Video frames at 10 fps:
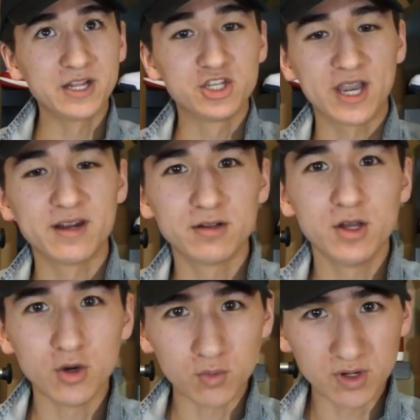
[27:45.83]
my channel
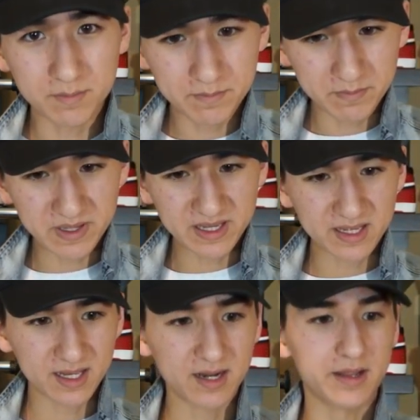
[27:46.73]
would
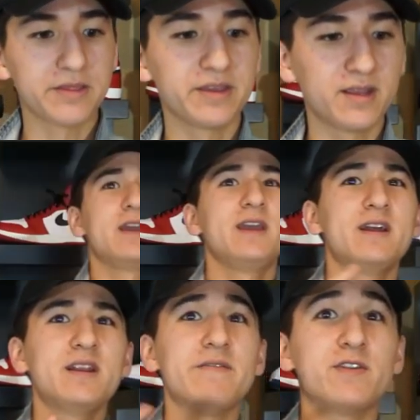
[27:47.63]
be nothing.
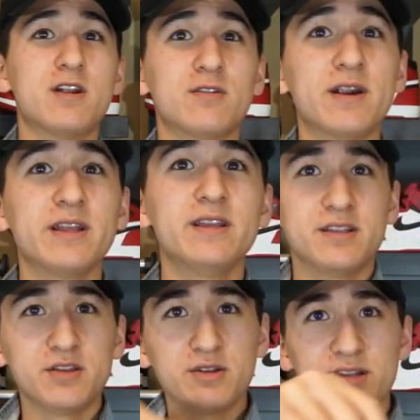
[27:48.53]
And if you're not already,
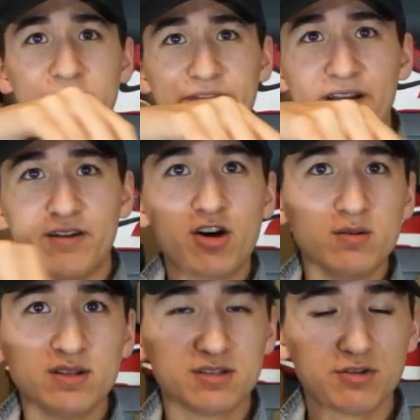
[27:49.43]
you can find
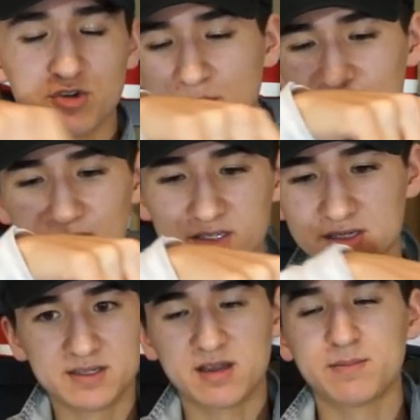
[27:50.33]
all my social
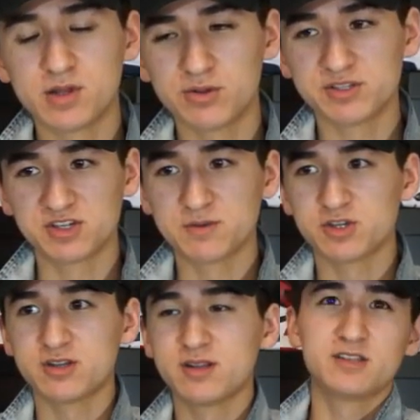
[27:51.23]
medias down below in the
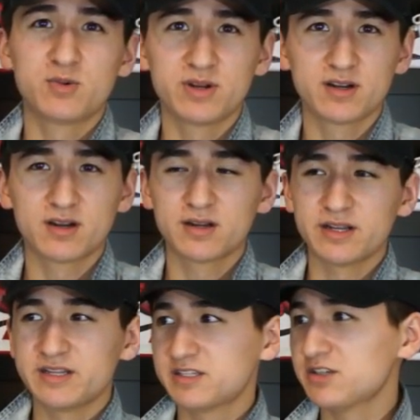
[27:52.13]
description. Twitter,
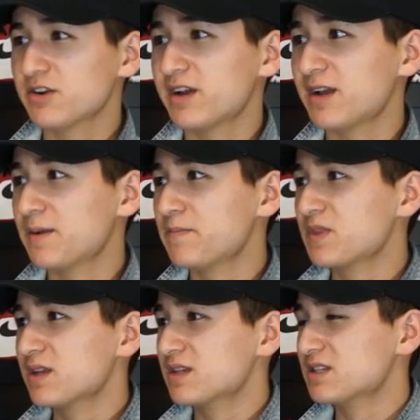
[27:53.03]
Instagram,
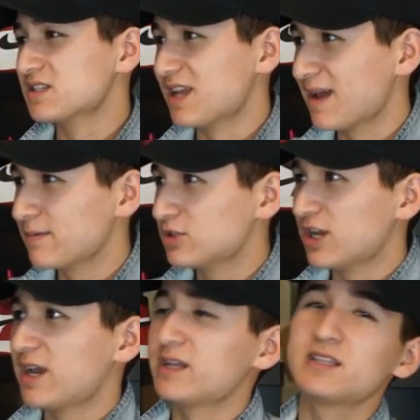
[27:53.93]

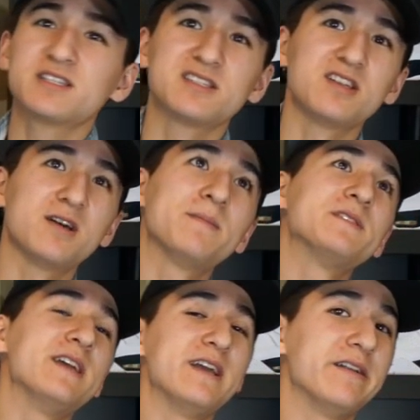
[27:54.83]
Snapchat,
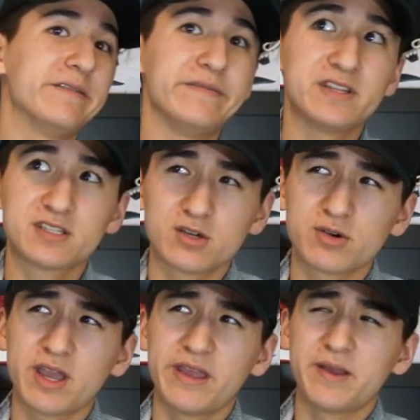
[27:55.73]
Snuffs, and
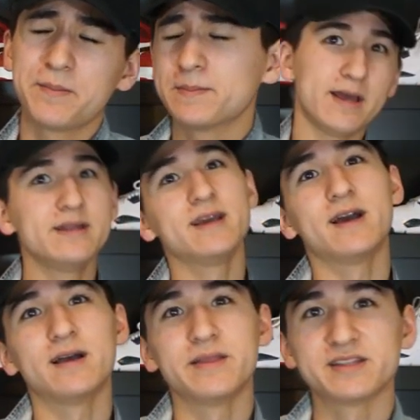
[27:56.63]
VSCOCAM. And
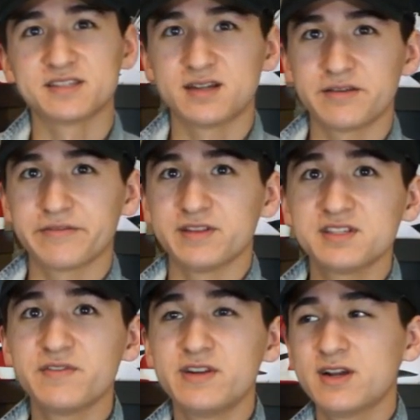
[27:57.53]
yeah, that's enough for
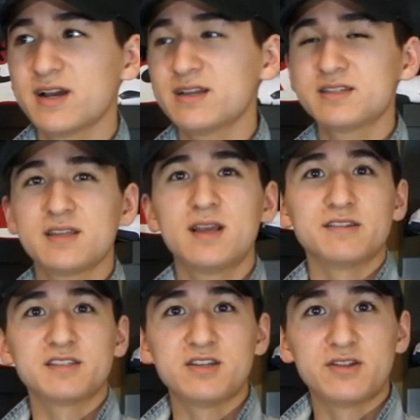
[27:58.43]
this video, guys.
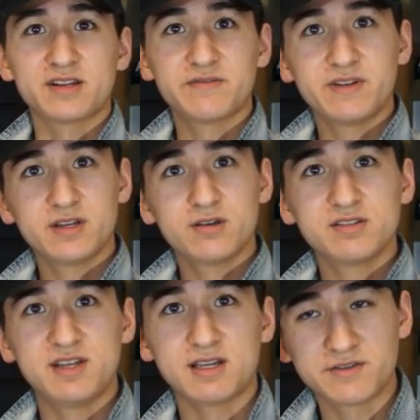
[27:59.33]
I'll see you in the next video.
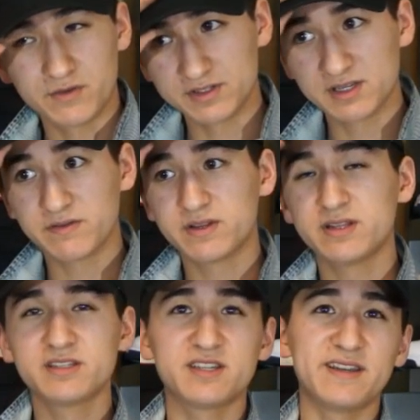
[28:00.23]
Scouts
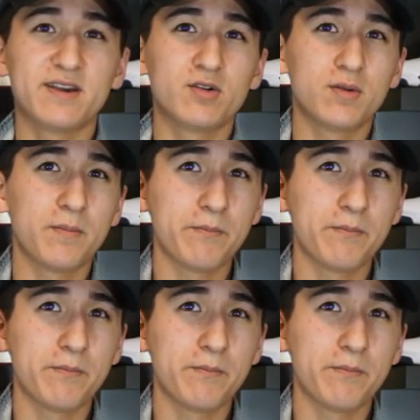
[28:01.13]
417, signing out.